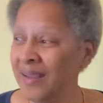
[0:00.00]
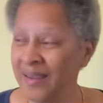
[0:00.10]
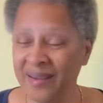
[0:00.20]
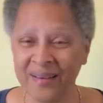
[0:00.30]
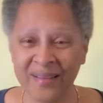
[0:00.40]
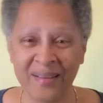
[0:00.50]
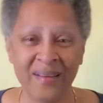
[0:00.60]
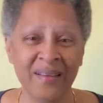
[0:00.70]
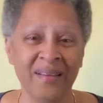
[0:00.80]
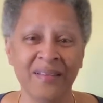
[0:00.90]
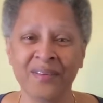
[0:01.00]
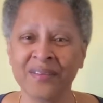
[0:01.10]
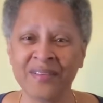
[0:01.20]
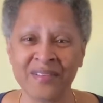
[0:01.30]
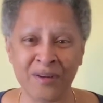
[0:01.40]
anything can
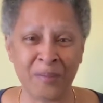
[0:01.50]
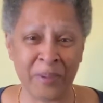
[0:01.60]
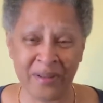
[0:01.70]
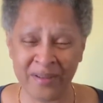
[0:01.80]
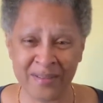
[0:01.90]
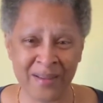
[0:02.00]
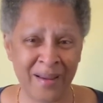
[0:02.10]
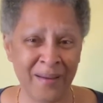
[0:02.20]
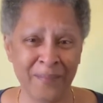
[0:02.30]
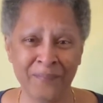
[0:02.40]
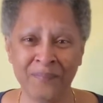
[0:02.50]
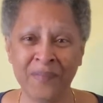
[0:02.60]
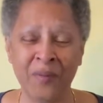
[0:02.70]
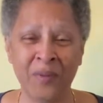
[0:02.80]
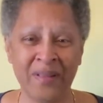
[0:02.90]
literally show up at any time
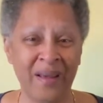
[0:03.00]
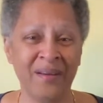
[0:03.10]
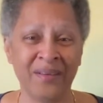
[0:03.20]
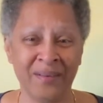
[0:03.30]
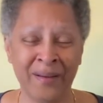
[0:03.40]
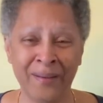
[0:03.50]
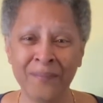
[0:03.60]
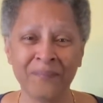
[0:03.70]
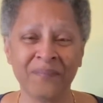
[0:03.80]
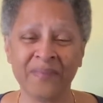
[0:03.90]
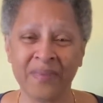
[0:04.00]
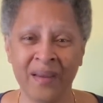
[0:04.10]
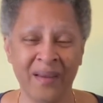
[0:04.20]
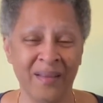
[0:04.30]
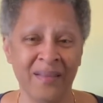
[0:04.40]
without your help,
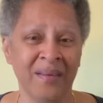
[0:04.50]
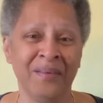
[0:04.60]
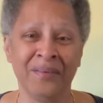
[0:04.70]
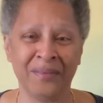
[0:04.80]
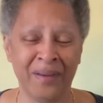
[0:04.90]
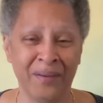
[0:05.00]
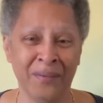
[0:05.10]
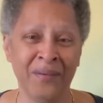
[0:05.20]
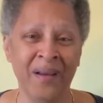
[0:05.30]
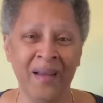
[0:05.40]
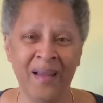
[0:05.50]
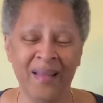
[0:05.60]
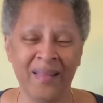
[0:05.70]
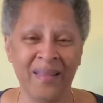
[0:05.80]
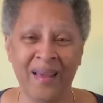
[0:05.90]
then you'll know
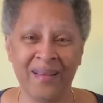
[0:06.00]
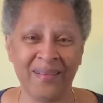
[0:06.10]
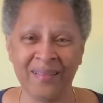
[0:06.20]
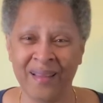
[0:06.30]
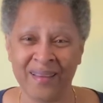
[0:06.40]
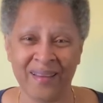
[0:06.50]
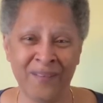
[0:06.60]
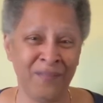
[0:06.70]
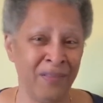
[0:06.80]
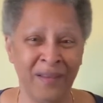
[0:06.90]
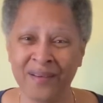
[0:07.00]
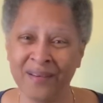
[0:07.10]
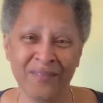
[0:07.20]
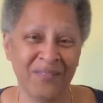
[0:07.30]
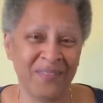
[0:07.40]
that like a flood
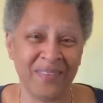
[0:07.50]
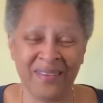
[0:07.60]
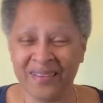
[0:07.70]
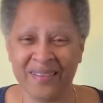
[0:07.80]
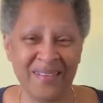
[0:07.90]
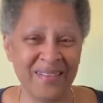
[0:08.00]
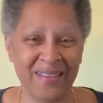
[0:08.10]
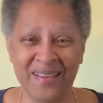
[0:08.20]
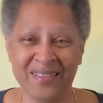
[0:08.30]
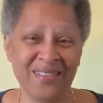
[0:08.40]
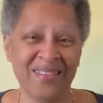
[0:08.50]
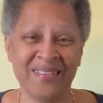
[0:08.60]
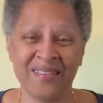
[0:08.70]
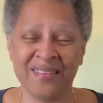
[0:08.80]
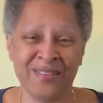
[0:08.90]
of goodness can
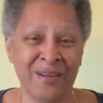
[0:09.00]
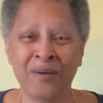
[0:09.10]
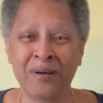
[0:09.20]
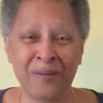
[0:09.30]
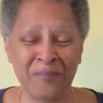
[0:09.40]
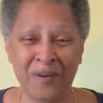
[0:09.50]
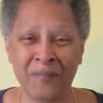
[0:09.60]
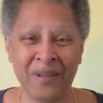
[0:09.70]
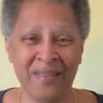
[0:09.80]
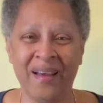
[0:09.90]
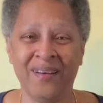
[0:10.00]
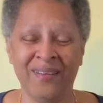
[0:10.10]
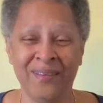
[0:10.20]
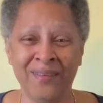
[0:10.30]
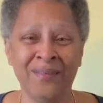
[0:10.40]
just show up
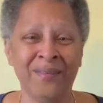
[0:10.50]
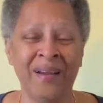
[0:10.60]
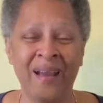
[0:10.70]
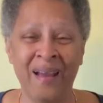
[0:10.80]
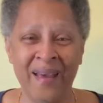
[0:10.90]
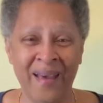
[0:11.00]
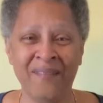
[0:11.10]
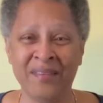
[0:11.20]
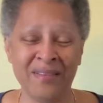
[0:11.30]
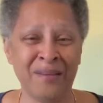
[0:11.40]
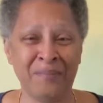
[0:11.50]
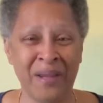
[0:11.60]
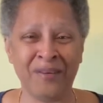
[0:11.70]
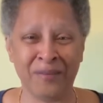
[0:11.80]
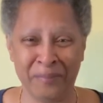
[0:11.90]
without you having to
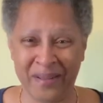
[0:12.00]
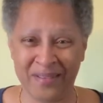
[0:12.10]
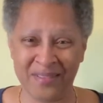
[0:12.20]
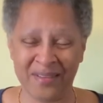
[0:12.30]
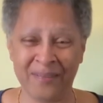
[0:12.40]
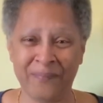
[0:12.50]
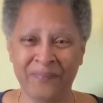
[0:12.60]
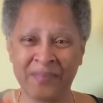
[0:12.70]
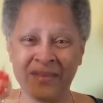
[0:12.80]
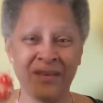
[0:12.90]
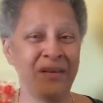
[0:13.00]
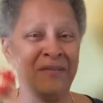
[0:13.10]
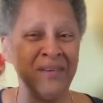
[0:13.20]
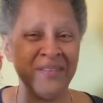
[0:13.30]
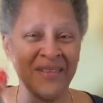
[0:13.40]
micromanage it. So if
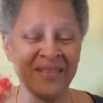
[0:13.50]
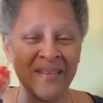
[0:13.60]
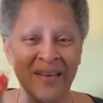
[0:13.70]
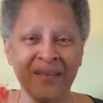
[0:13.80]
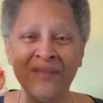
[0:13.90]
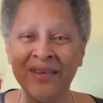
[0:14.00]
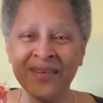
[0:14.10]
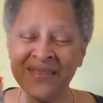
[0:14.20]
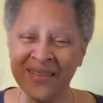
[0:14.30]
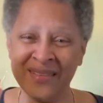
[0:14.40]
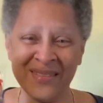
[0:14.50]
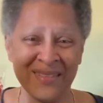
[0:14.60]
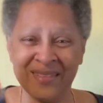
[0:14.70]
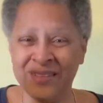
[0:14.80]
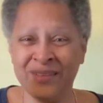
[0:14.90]
you'll just give your
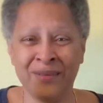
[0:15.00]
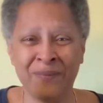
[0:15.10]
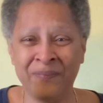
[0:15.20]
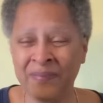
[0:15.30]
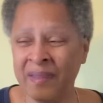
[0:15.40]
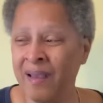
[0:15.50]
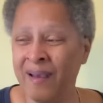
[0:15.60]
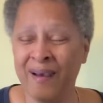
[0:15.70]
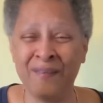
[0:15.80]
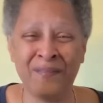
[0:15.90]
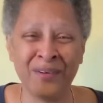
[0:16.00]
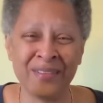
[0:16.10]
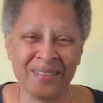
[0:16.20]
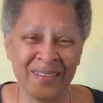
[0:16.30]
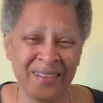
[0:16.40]
attention to a
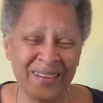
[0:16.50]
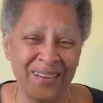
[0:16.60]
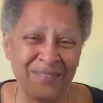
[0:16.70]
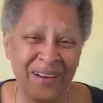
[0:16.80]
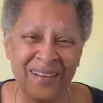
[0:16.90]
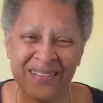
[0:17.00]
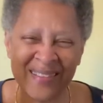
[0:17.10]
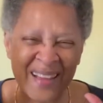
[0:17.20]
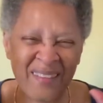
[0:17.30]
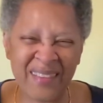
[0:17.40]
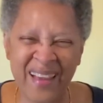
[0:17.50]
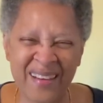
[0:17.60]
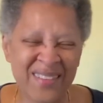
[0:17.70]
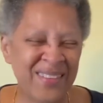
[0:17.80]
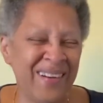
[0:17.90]
fortune cookie, right? Just have the
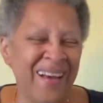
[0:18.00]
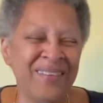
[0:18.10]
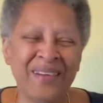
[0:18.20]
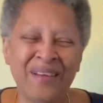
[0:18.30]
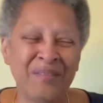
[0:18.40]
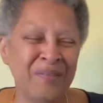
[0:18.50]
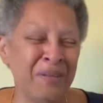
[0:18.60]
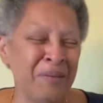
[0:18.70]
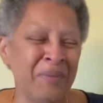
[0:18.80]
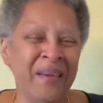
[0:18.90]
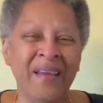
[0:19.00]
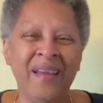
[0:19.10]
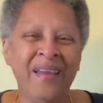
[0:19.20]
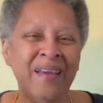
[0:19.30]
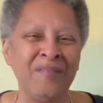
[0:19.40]
attitude, I don't give a flip
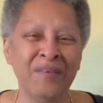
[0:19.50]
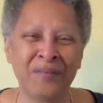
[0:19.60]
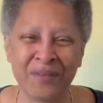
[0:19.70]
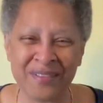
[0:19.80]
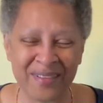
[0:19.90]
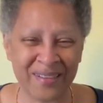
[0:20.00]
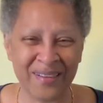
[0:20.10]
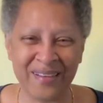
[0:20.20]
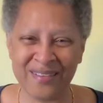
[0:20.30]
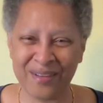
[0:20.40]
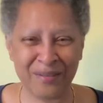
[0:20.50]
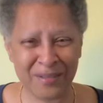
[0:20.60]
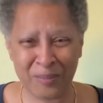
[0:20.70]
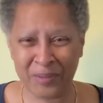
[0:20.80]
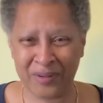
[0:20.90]
if a fortune cookie shows
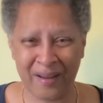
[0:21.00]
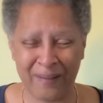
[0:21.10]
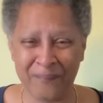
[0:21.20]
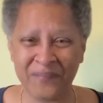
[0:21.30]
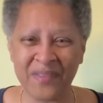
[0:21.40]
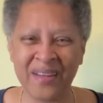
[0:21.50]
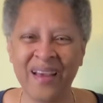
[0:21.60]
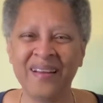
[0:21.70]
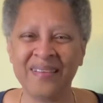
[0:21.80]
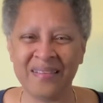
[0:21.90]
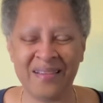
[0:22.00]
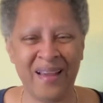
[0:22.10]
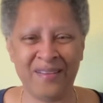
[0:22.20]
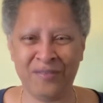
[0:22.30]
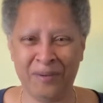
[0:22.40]
up or not. You got to
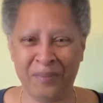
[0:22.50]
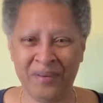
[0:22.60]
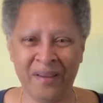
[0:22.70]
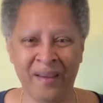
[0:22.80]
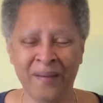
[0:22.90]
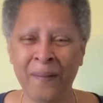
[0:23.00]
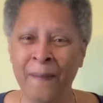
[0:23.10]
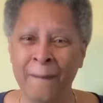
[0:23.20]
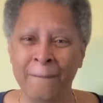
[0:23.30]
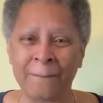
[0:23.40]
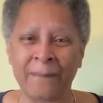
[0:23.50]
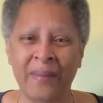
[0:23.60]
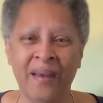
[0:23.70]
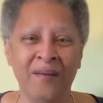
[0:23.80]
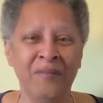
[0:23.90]
detach from it, okay?
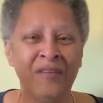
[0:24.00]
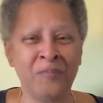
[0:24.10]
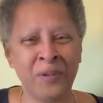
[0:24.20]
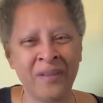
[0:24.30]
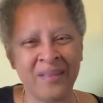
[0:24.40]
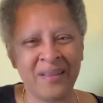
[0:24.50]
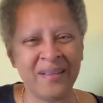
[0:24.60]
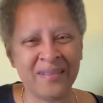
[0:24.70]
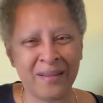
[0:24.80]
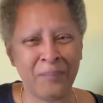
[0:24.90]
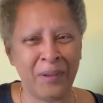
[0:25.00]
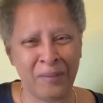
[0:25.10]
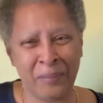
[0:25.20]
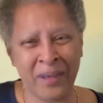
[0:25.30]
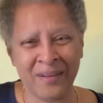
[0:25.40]
We've put things up on a
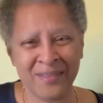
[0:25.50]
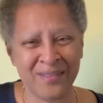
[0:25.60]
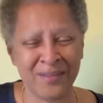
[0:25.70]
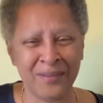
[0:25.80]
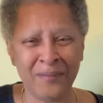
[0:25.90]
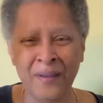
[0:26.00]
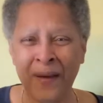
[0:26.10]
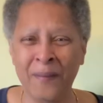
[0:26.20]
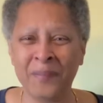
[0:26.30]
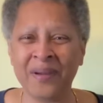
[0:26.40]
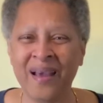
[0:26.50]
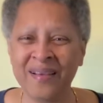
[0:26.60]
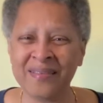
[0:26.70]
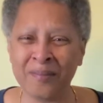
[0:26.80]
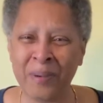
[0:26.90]
pedestal, but
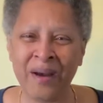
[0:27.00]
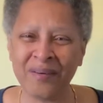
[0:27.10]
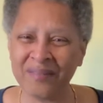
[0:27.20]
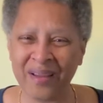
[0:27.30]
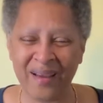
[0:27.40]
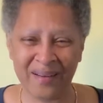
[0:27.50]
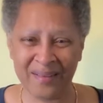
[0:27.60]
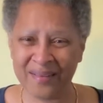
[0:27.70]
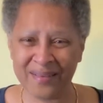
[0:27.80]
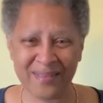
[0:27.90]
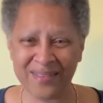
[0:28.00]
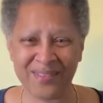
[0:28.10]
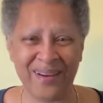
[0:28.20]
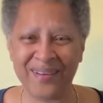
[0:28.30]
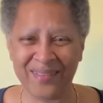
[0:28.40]
guys, the power of God in us is
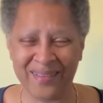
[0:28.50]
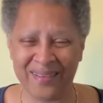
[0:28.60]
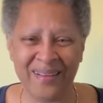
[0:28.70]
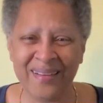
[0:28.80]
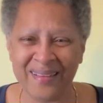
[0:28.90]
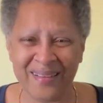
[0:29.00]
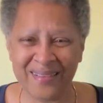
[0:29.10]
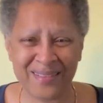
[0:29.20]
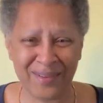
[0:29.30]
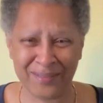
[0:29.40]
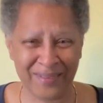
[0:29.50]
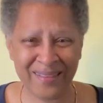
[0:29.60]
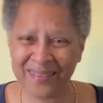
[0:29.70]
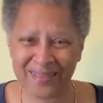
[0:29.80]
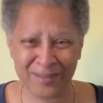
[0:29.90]
greater than anything. So
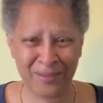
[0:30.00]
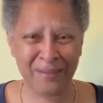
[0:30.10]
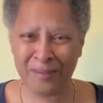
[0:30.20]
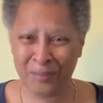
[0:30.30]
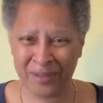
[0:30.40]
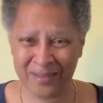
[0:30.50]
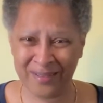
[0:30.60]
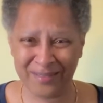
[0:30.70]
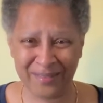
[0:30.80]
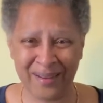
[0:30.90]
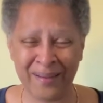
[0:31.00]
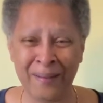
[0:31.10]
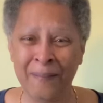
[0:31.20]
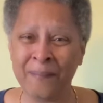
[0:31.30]
nothing is really a big deal, right?